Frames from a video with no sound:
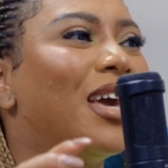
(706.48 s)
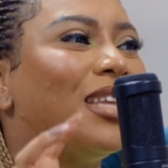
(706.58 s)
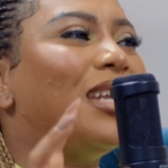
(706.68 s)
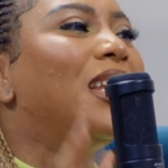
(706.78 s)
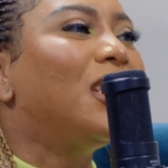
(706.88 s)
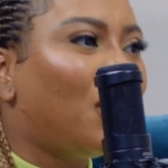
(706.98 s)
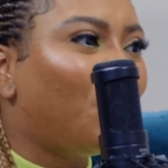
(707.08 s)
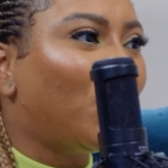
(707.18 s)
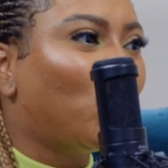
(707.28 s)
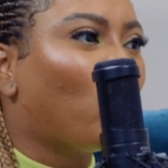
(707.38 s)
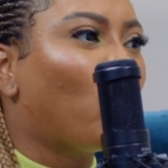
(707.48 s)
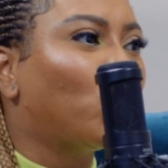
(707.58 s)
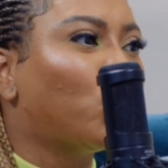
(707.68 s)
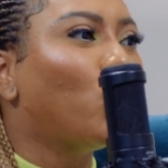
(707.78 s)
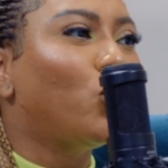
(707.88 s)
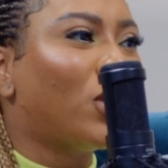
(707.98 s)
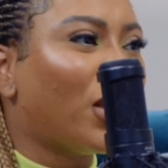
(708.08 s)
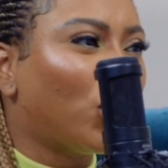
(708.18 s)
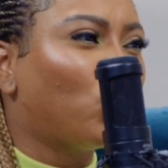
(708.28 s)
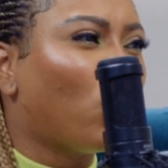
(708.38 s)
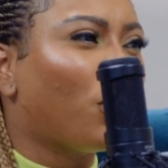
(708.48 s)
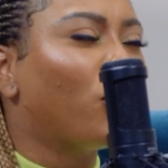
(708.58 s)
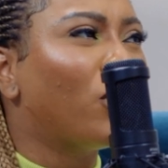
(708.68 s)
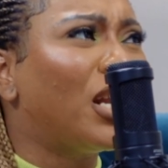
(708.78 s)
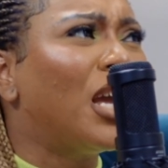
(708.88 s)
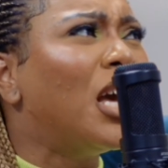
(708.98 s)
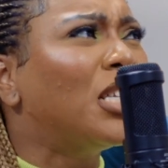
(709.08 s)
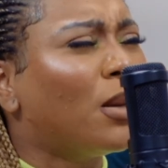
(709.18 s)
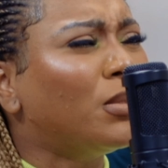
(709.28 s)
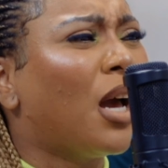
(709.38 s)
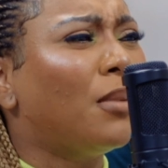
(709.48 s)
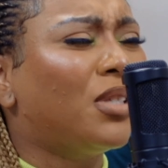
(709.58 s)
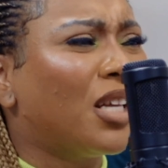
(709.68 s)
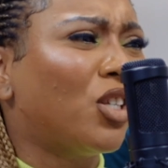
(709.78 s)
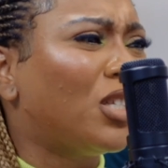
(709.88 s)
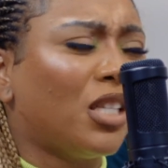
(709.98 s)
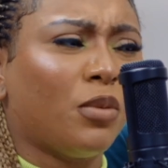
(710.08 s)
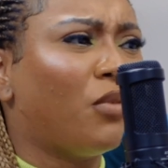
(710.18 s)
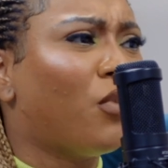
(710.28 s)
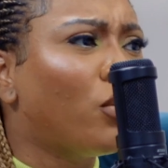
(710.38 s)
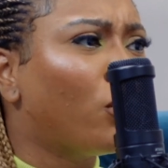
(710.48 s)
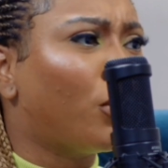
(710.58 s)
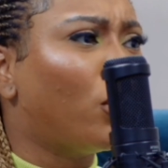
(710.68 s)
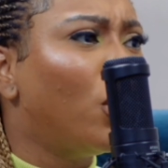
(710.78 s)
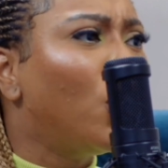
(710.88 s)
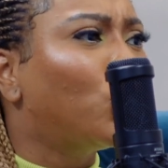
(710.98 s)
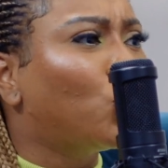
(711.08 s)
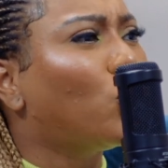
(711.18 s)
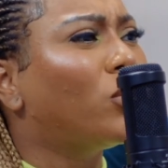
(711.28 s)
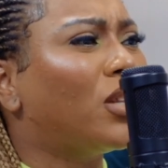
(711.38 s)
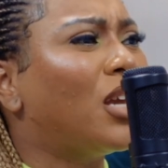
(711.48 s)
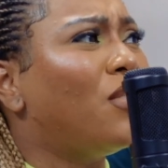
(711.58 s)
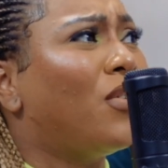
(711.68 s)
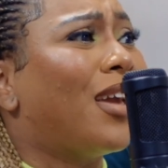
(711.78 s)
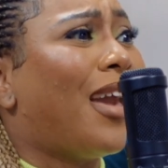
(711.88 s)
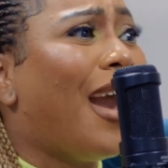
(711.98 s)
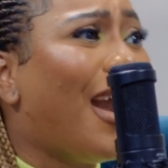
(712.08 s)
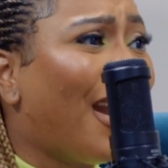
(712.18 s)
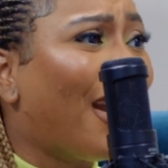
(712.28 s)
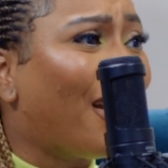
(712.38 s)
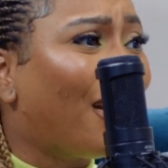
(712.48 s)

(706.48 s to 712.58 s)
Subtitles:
they need to be strong or show you that they're strong, but really sometimes they just need to be vulnerable to show that they even care.